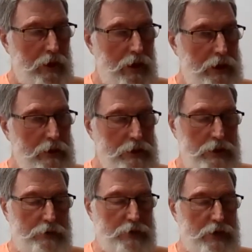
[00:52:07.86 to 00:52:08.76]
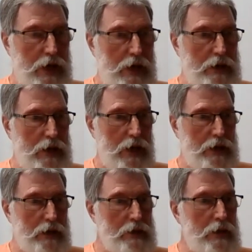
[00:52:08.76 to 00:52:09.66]
And instead of saying
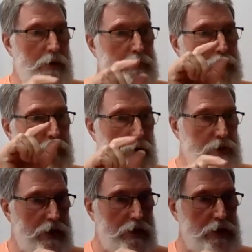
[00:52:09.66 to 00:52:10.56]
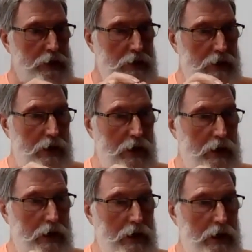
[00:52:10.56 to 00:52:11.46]
that there's an upward causation,
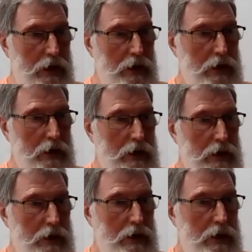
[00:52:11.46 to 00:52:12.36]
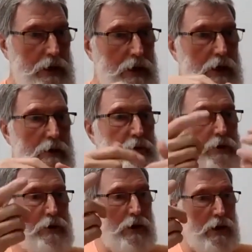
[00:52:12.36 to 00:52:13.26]
DNA, and then
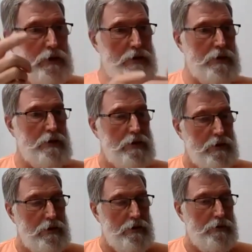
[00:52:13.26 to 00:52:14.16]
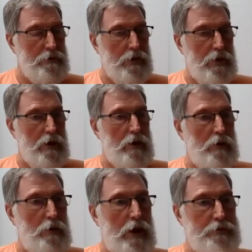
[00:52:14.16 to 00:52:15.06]
everything else,
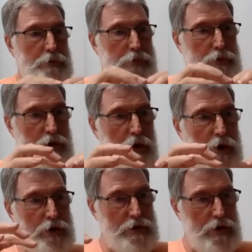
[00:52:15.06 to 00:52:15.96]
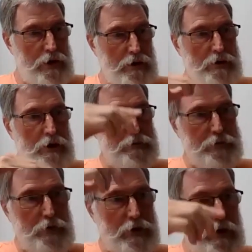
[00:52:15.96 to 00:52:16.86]
we have to put a horizontal, not a
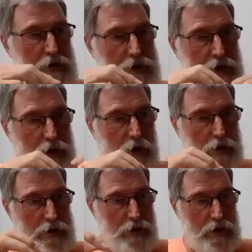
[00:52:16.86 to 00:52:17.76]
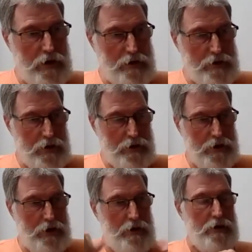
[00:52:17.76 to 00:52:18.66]
vertical structure, horizontal
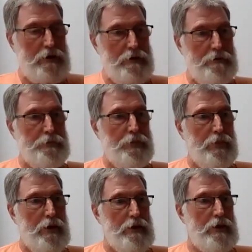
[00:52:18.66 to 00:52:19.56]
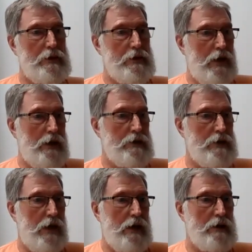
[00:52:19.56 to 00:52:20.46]
structure that says
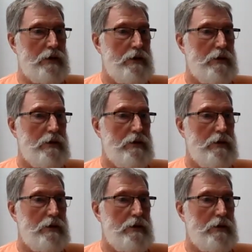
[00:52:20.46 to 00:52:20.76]
that